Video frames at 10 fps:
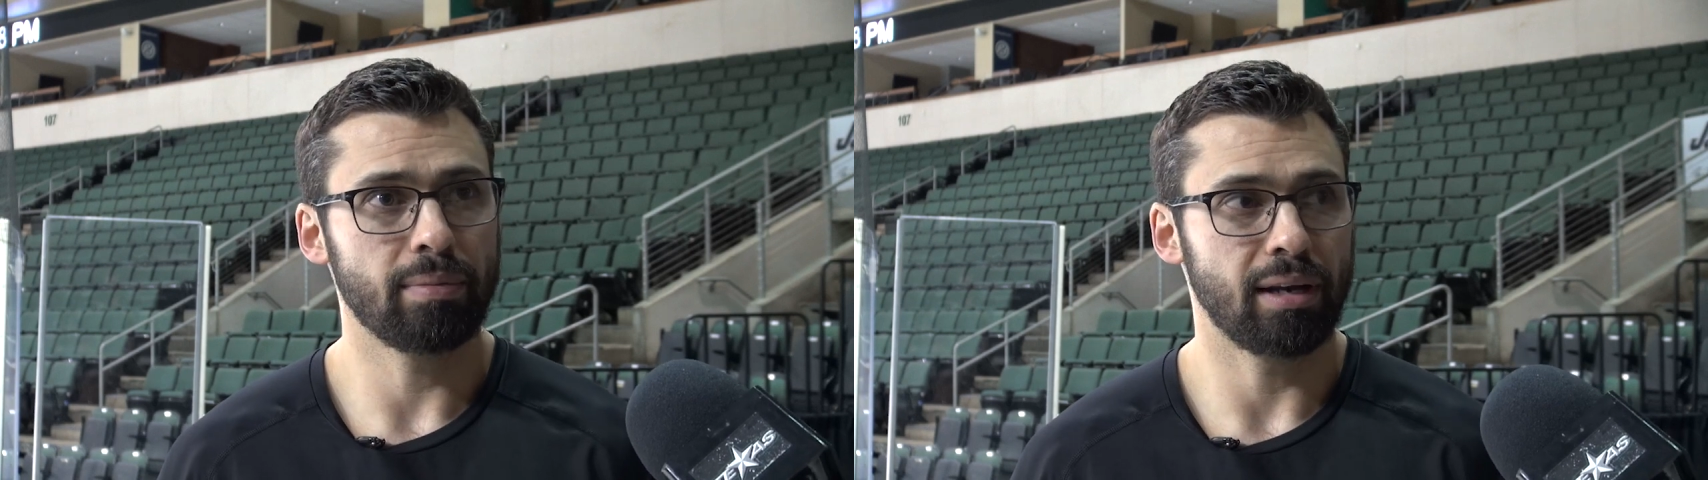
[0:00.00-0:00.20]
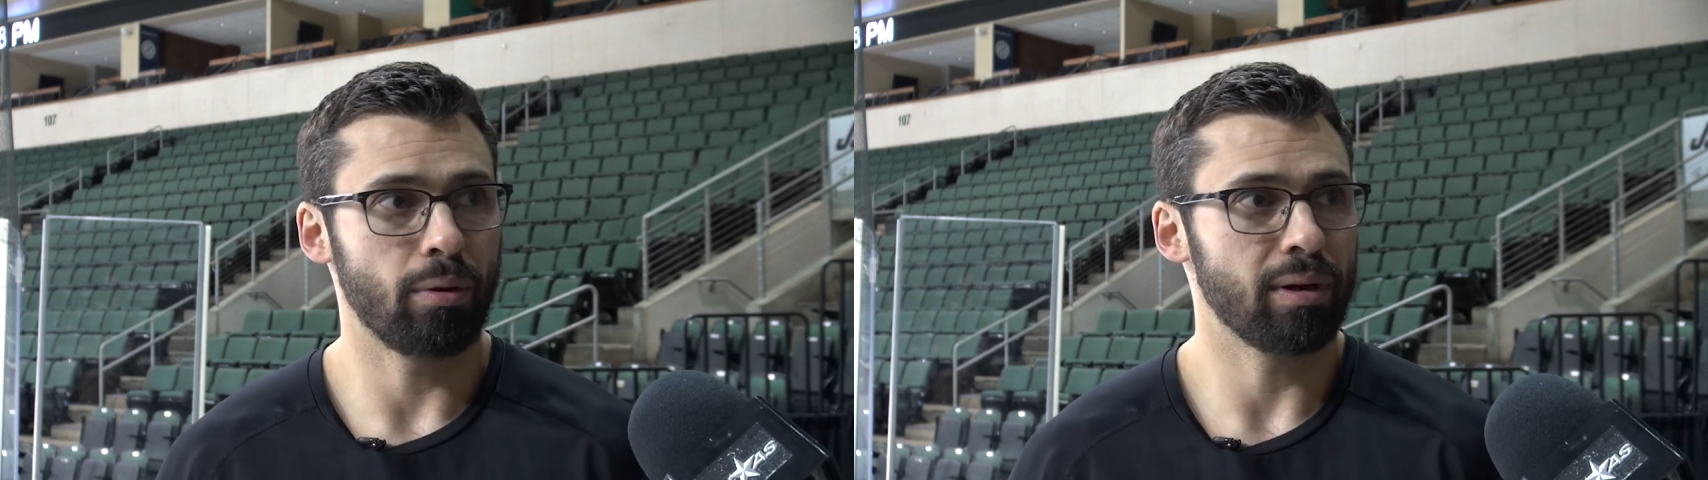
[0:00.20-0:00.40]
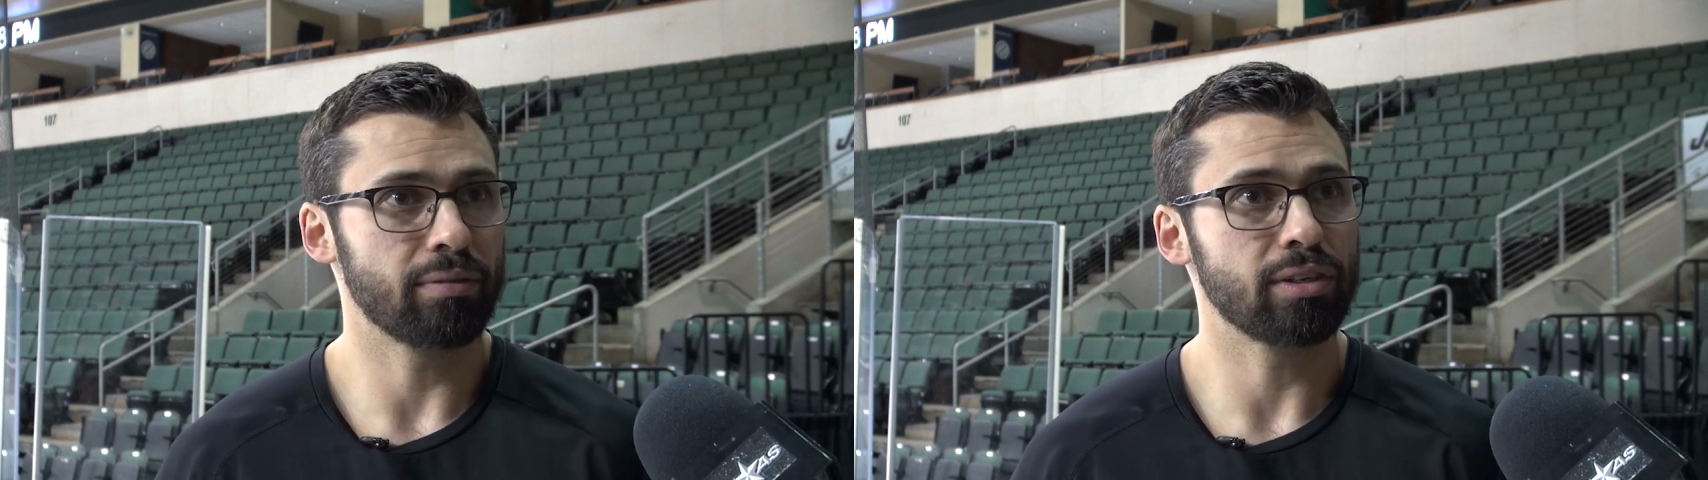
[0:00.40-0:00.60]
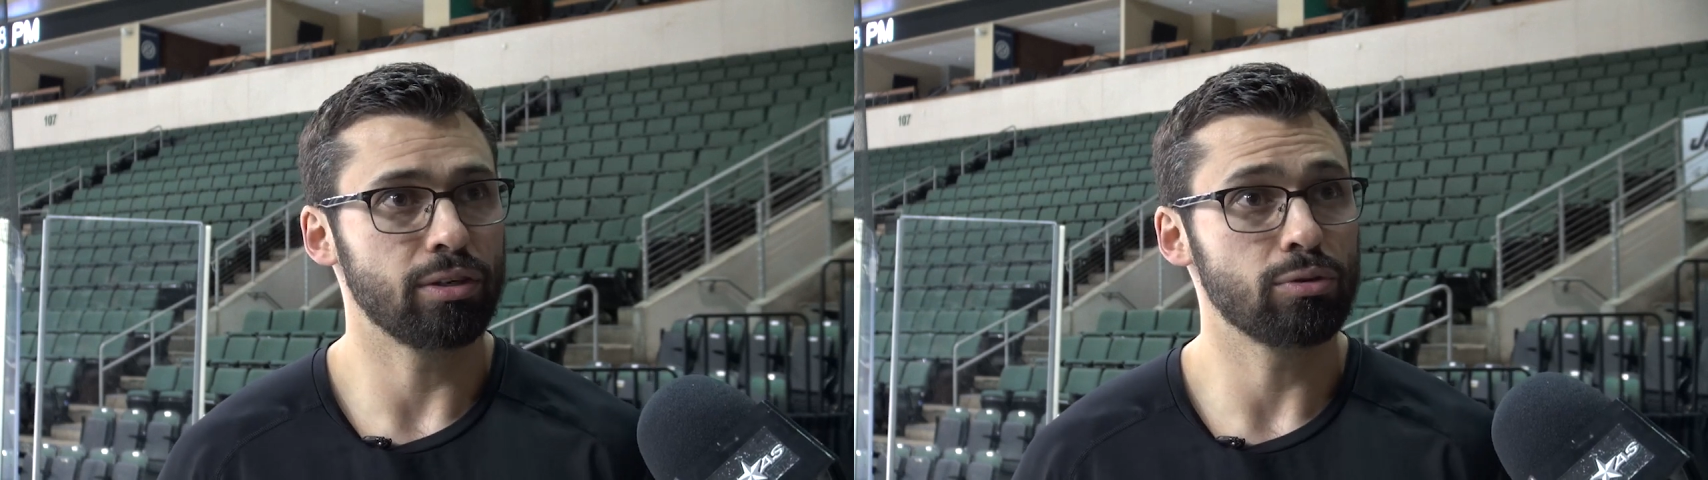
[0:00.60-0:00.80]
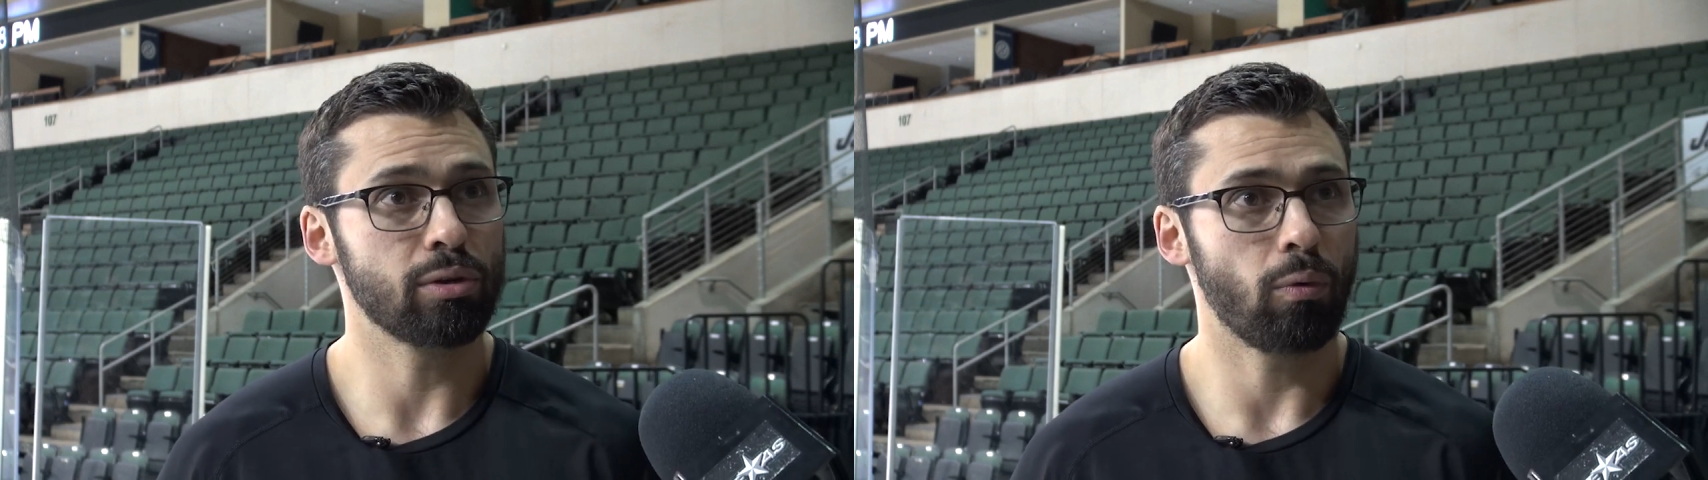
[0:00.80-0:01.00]
and now we have to
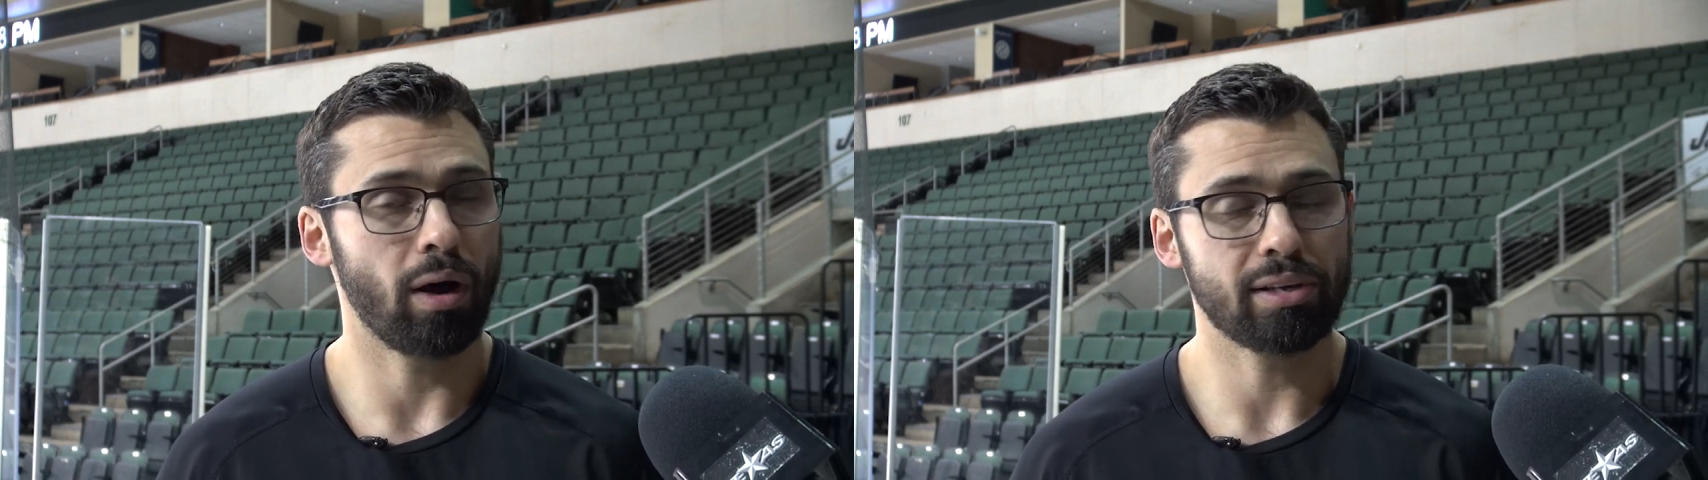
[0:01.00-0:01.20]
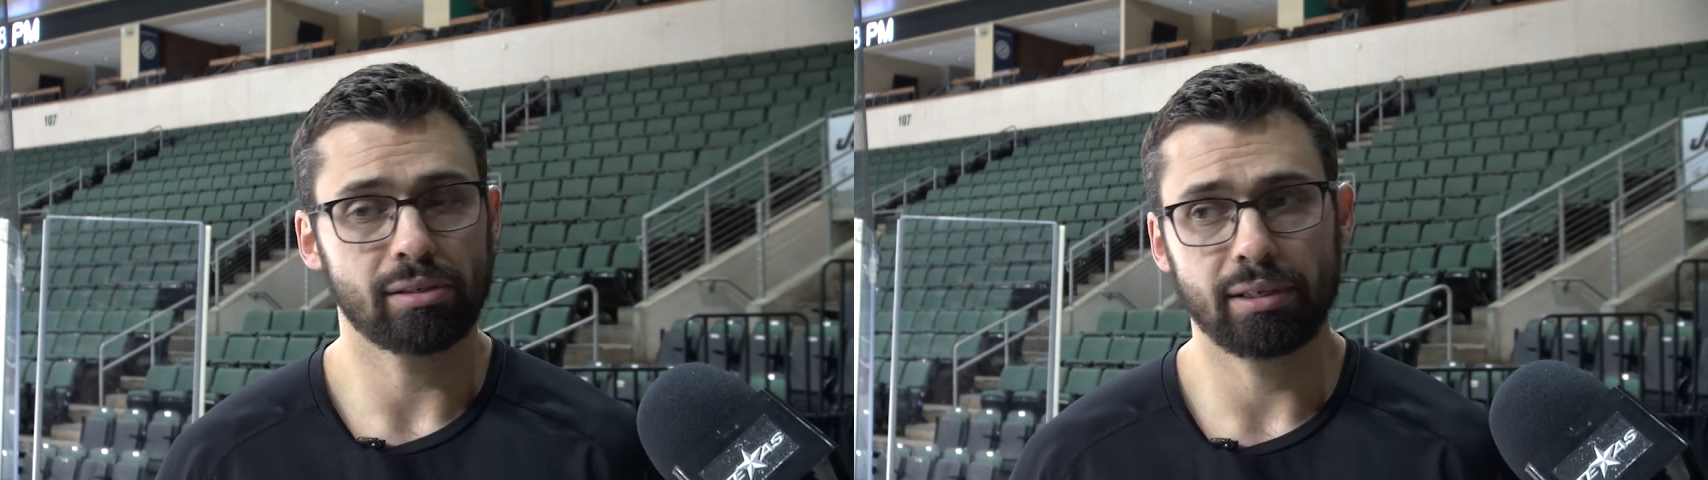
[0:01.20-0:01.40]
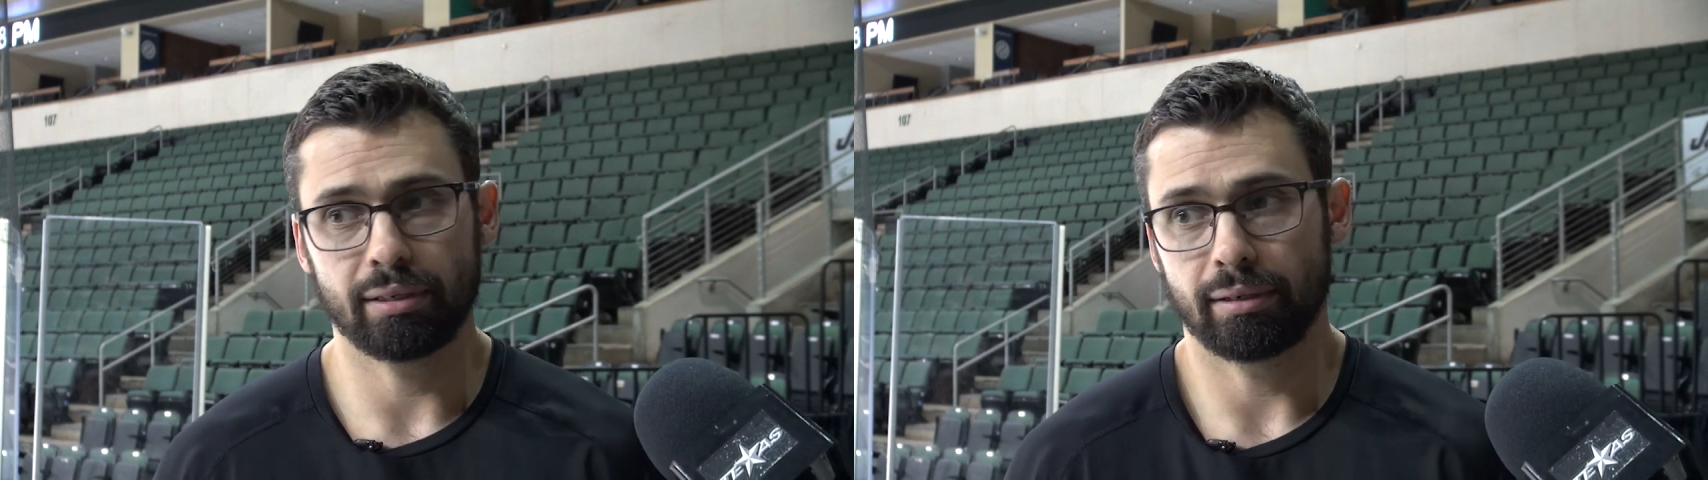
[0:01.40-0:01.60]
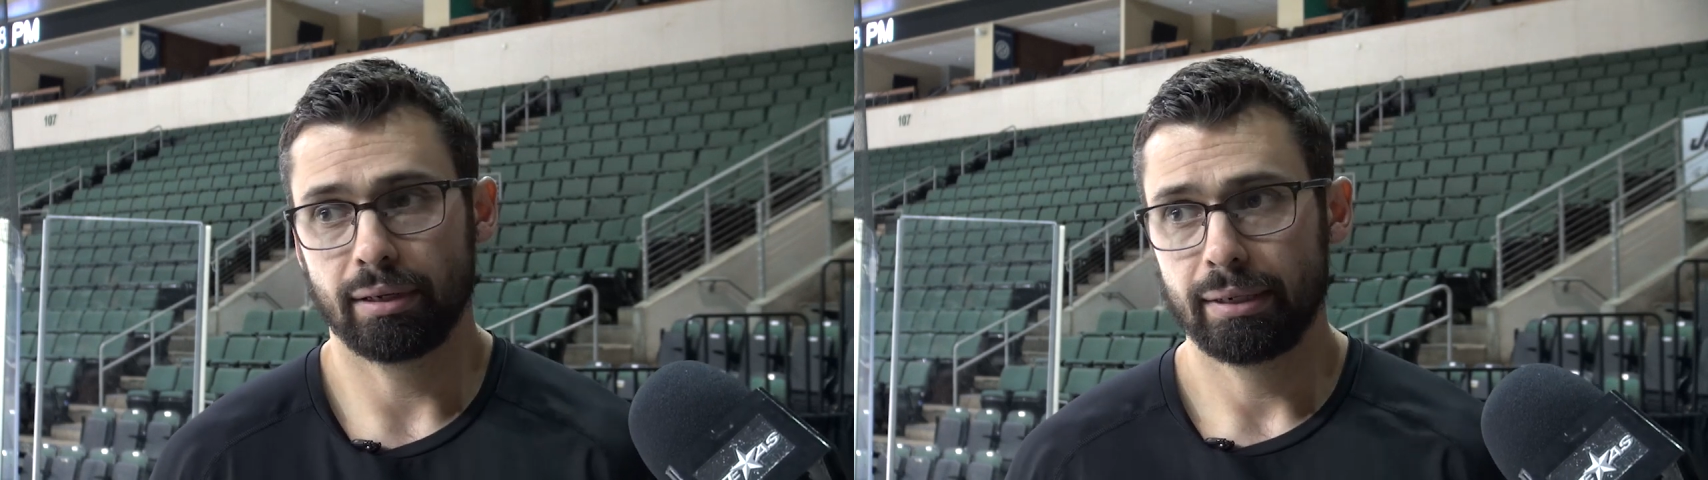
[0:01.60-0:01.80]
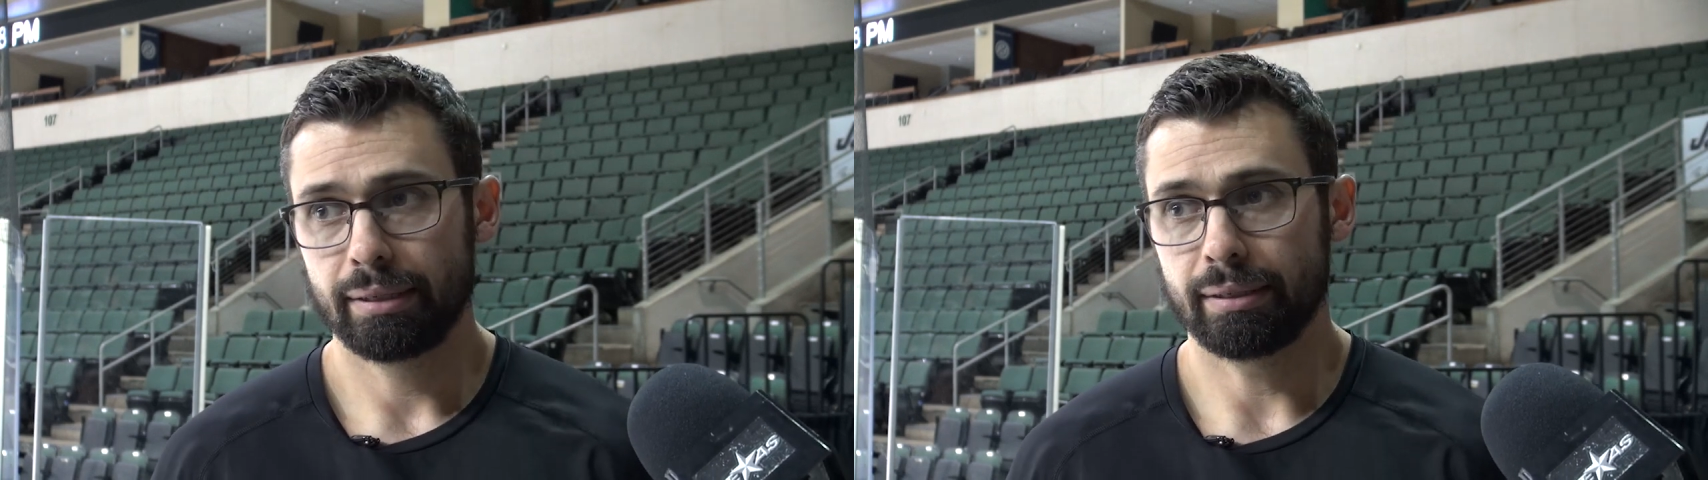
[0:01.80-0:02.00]
use it wisely and
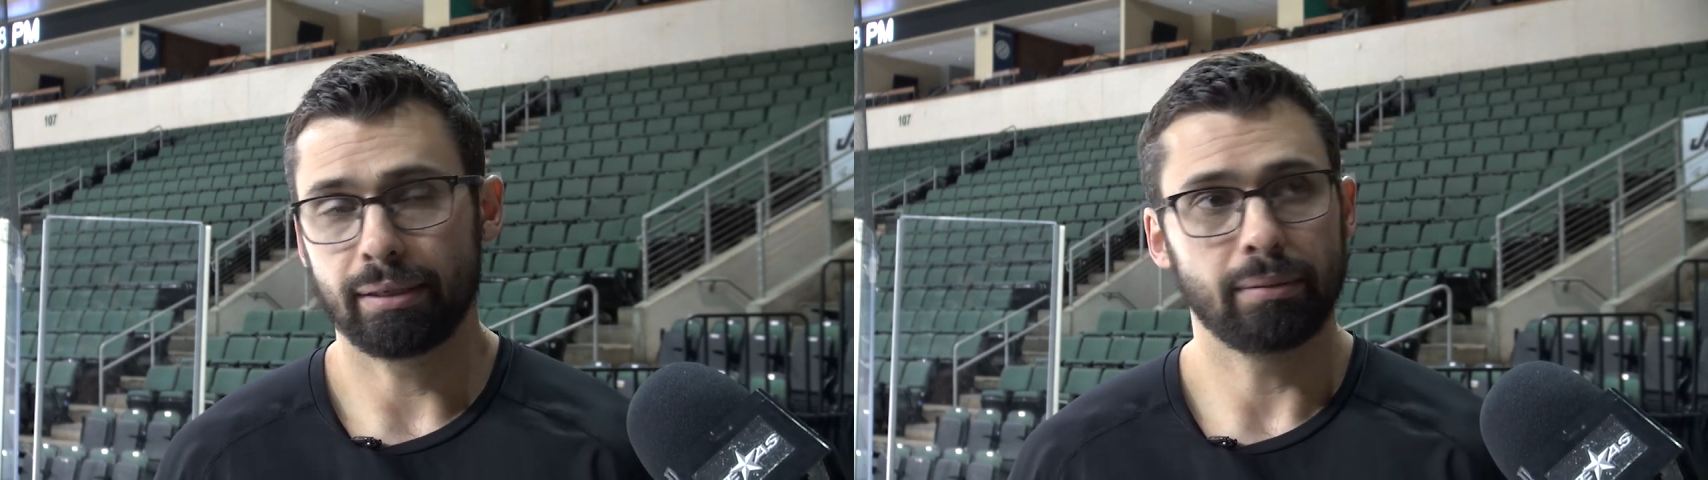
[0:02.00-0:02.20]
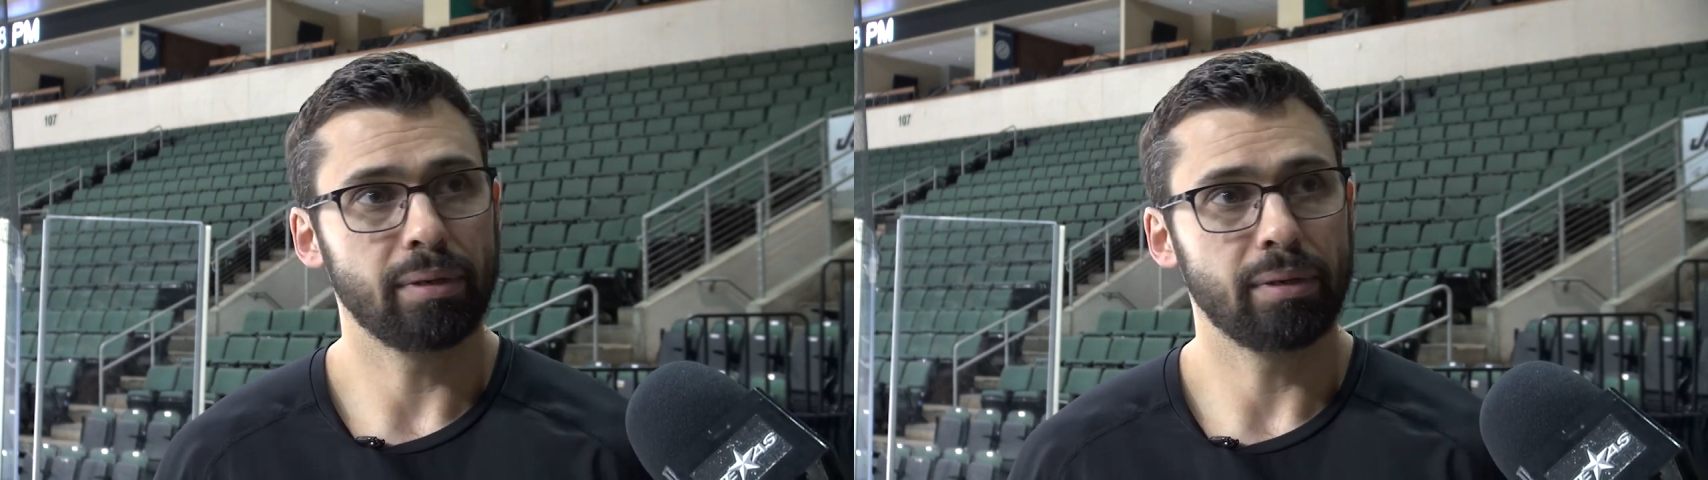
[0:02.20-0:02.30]
uh,